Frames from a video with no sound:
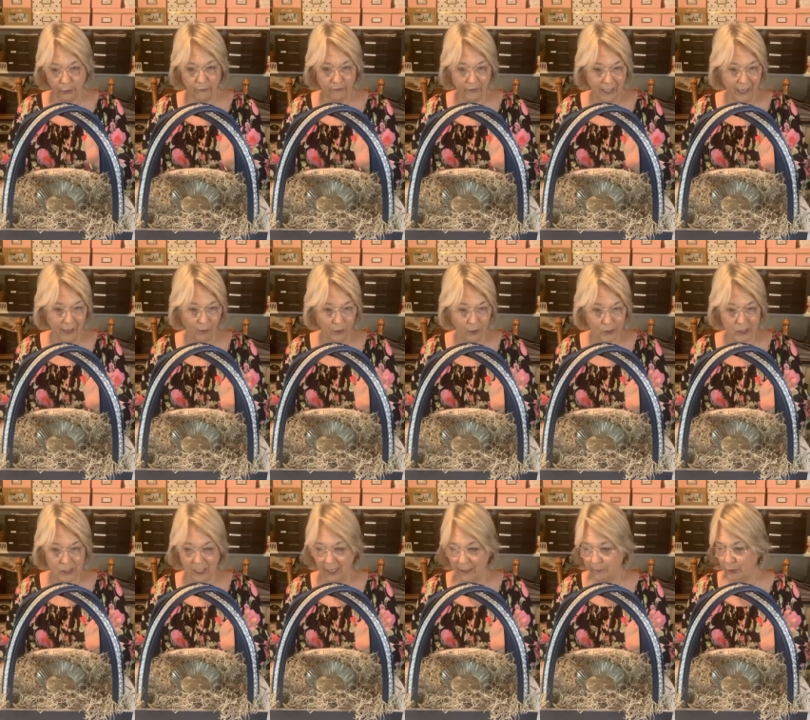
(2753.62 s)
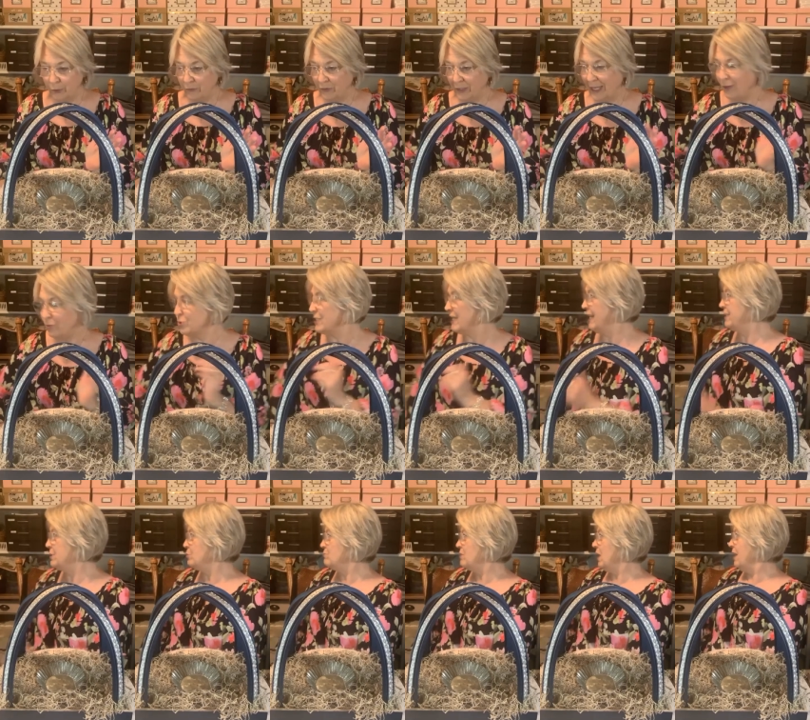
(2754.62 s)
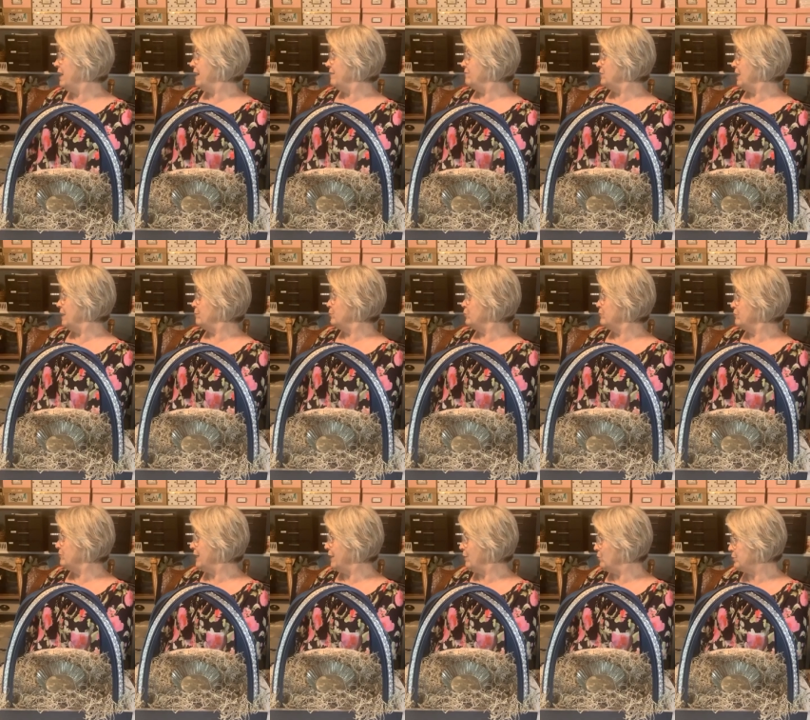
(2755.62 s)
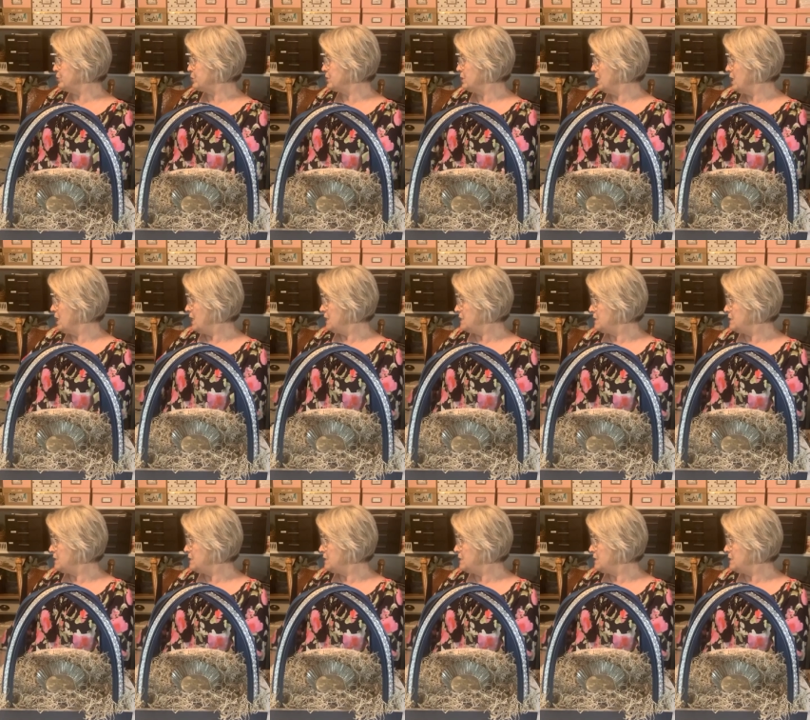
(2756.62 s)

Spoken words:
blue flowers, light blue flowers. I do not have light blue flowers.